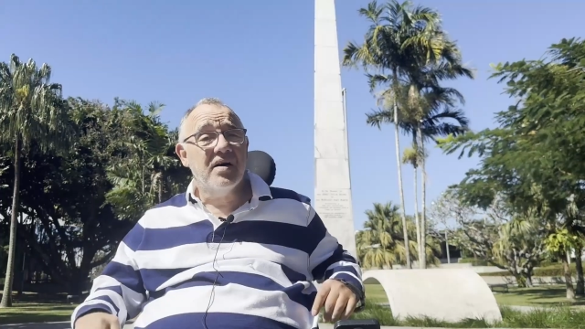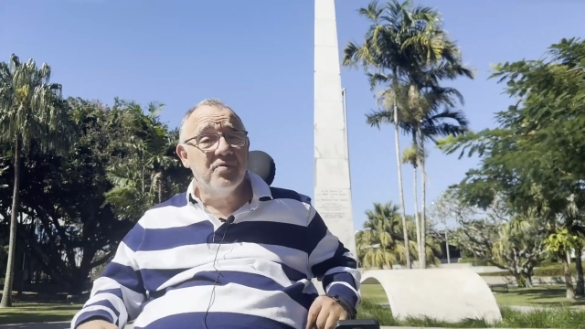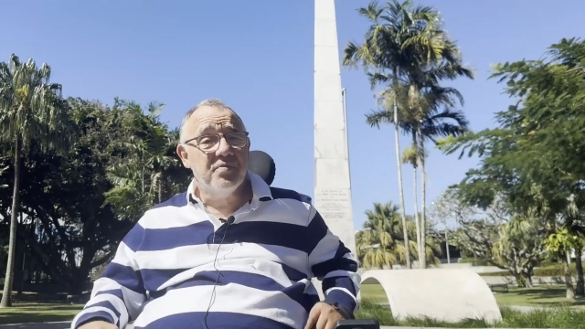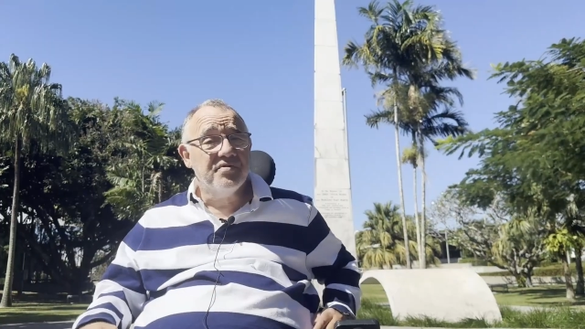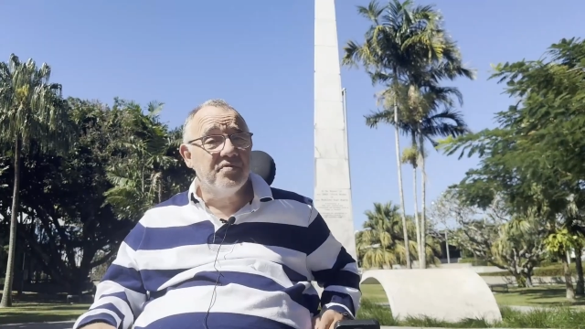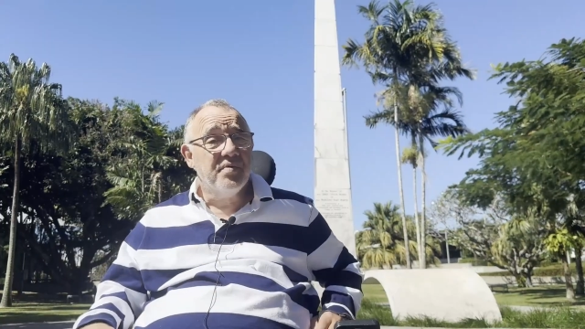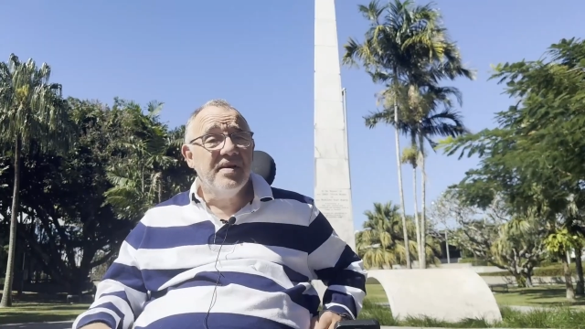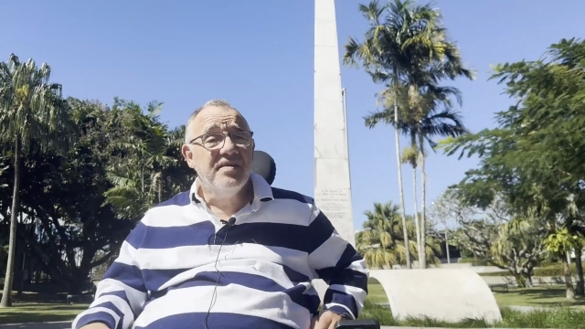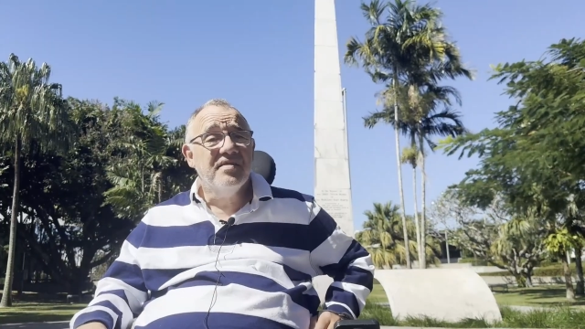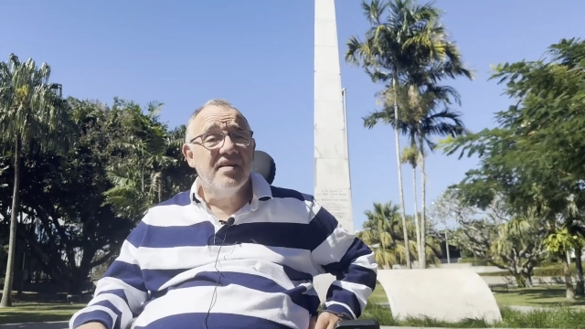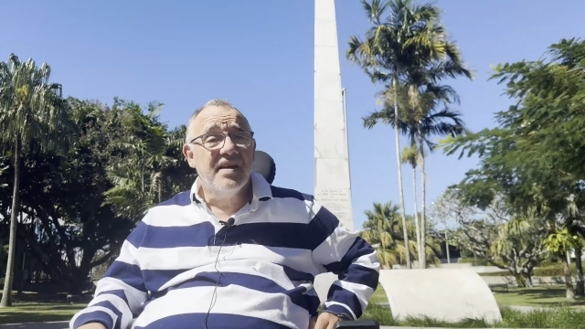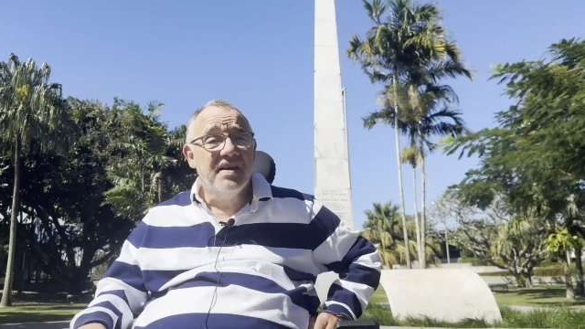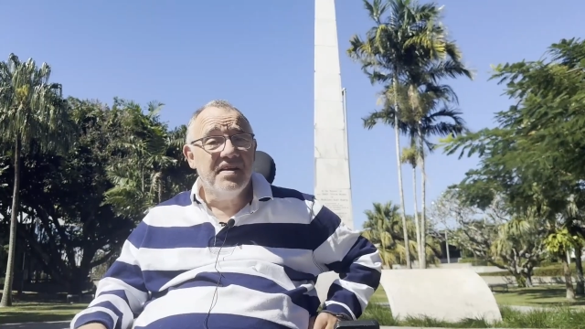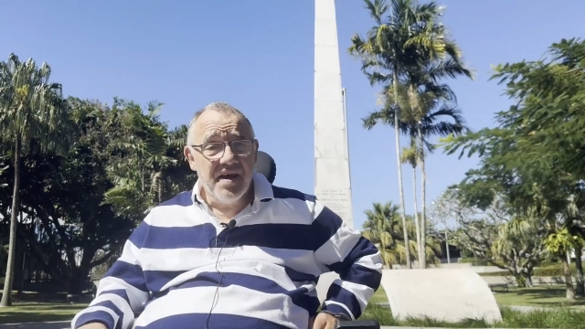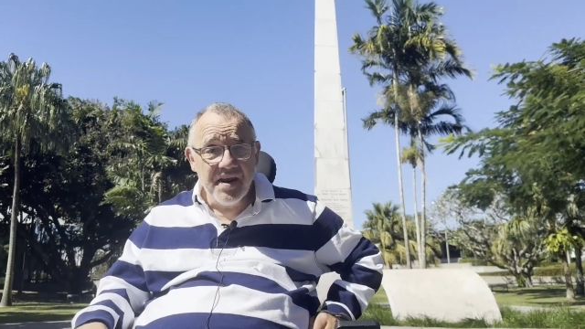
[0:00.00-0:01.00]
was
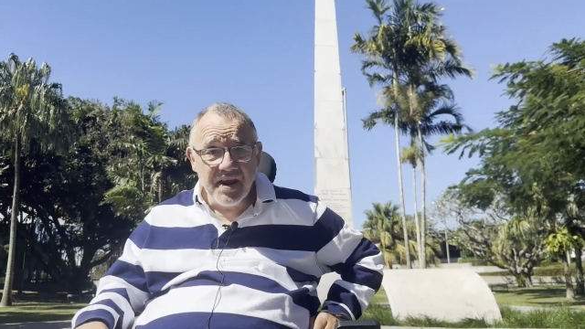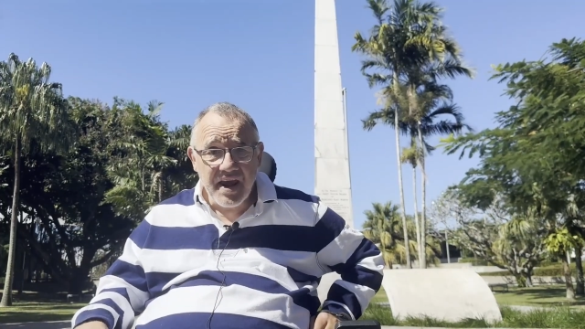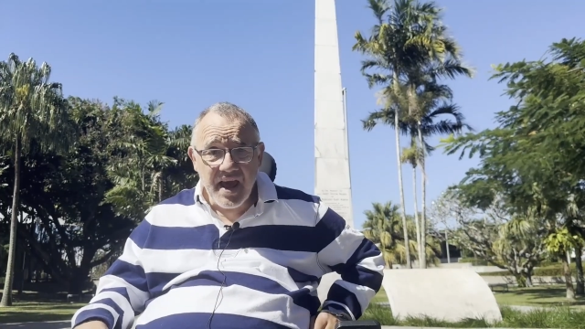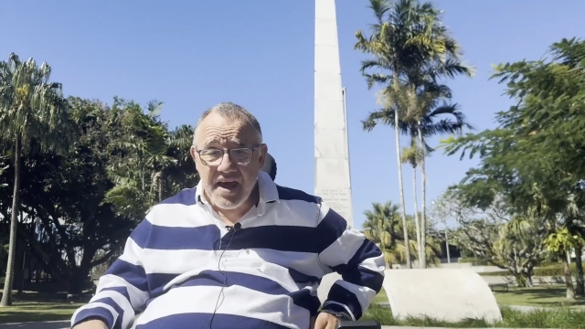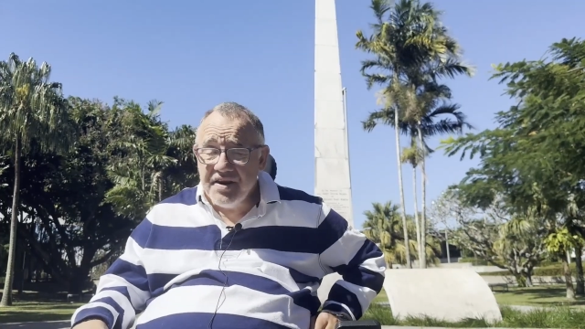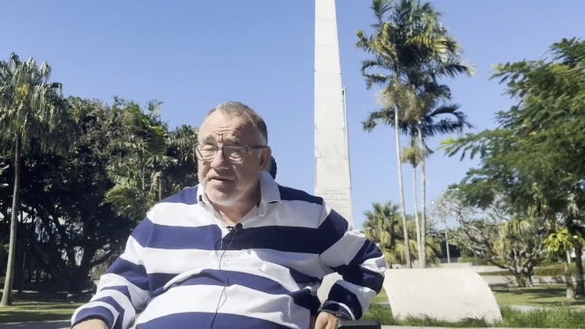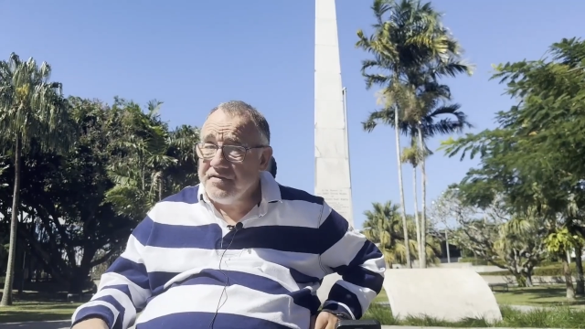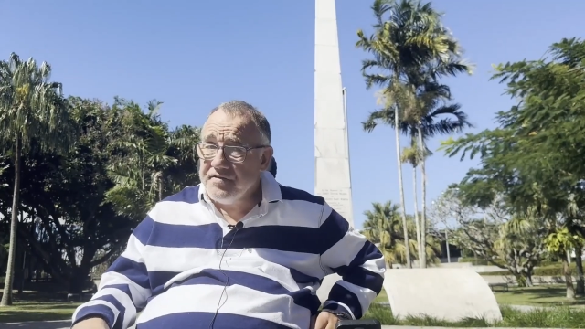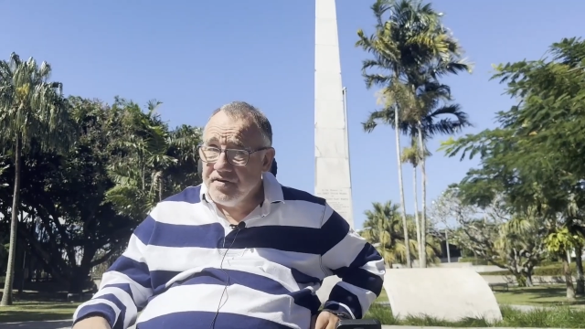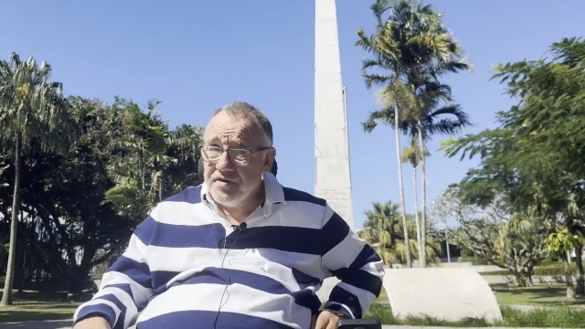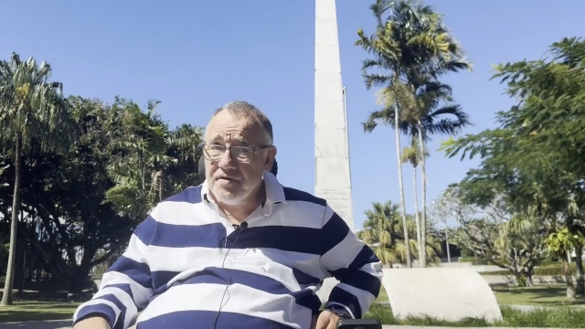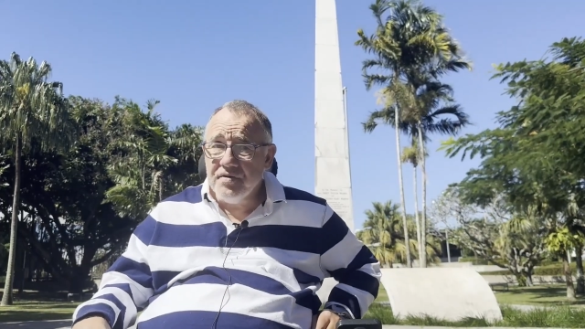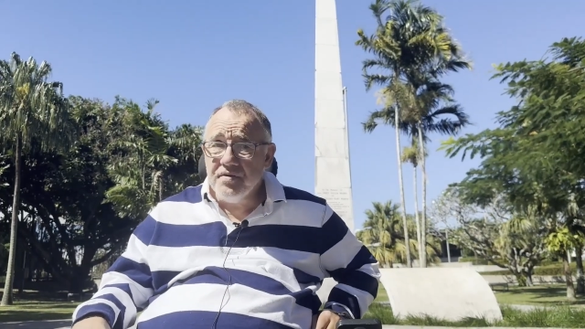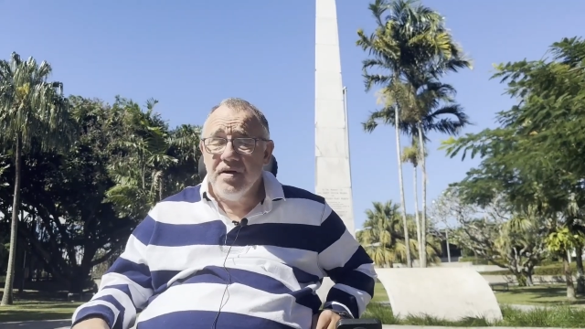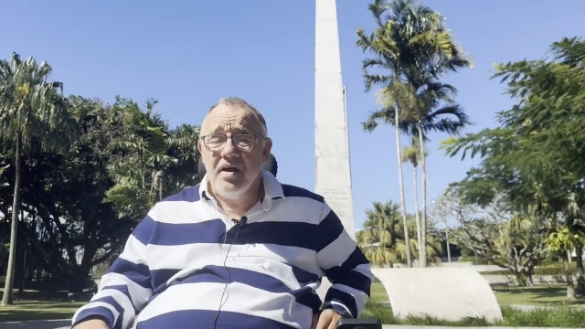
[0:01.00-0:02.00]
originally dedicated
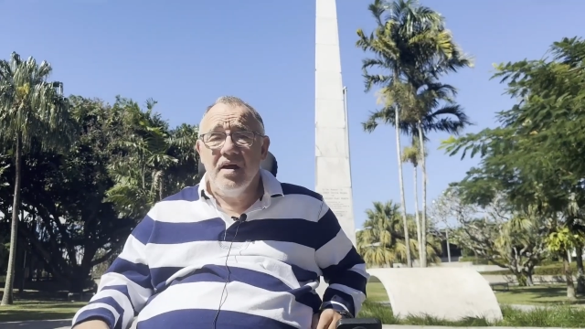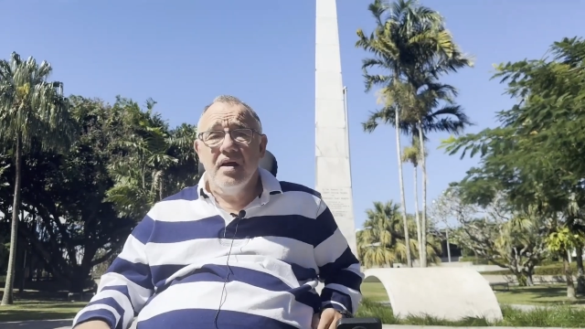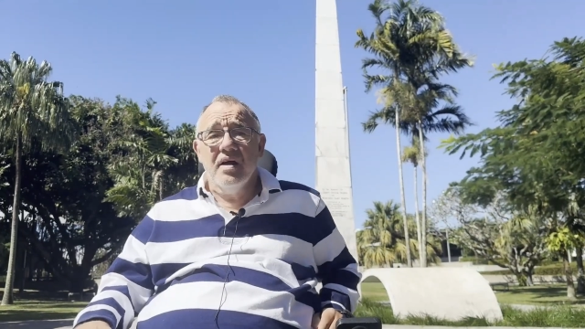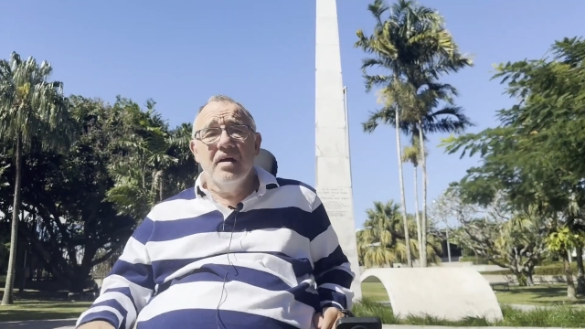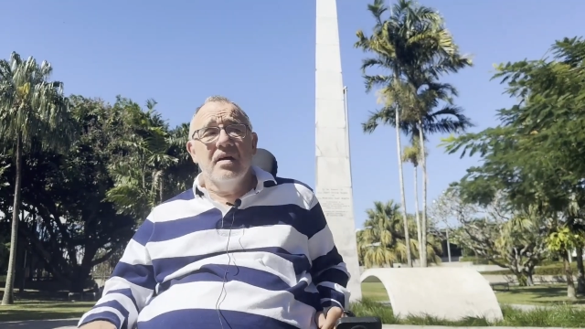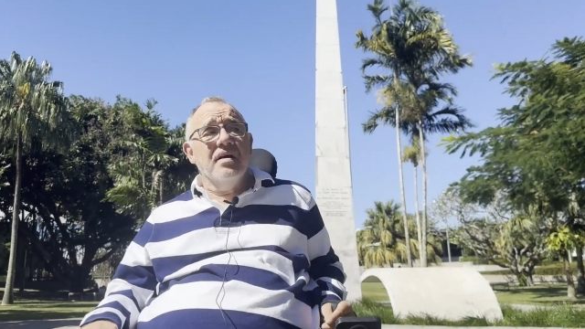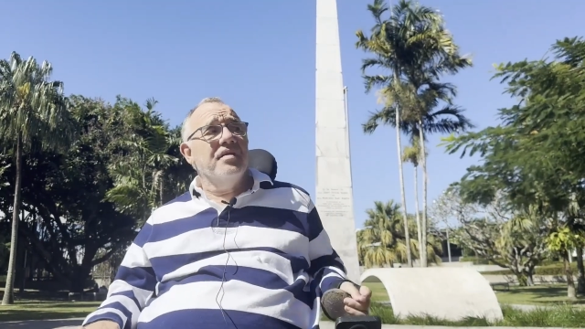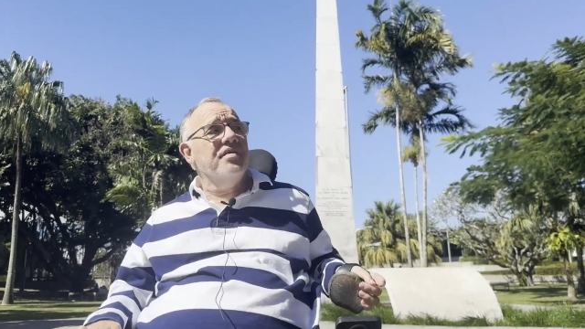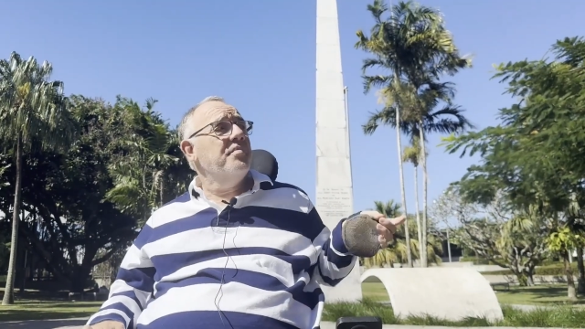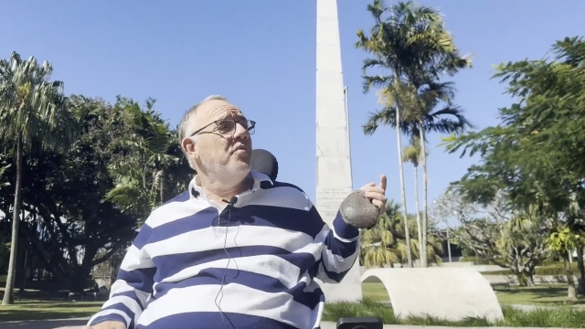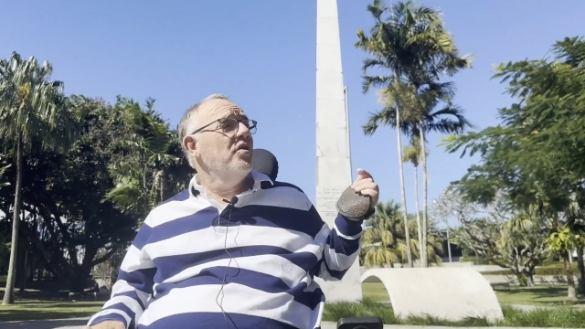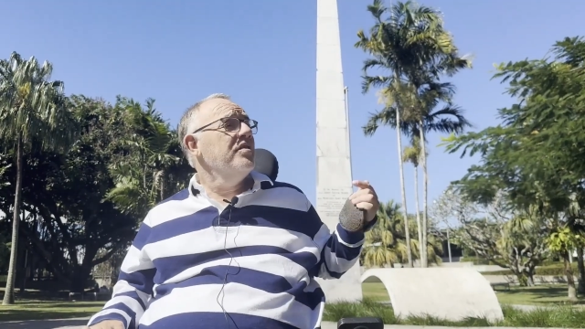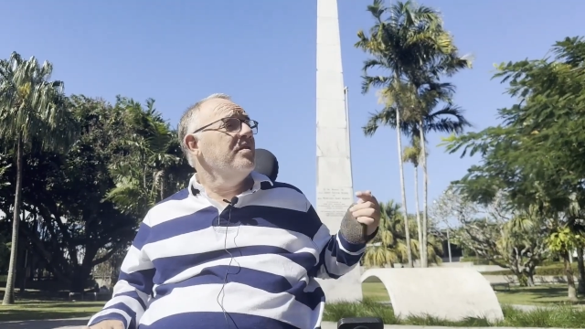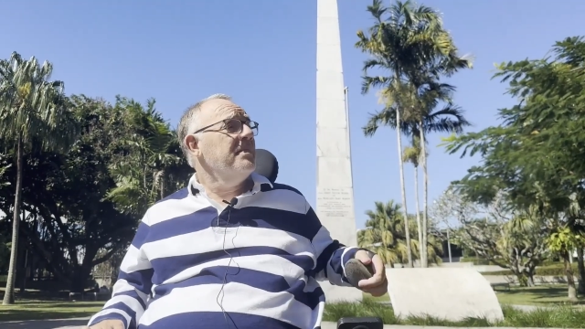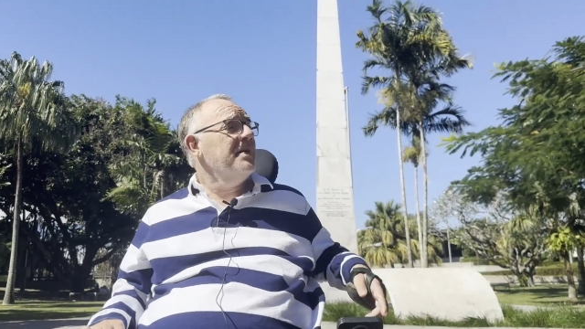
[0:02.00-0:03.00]
to. The monument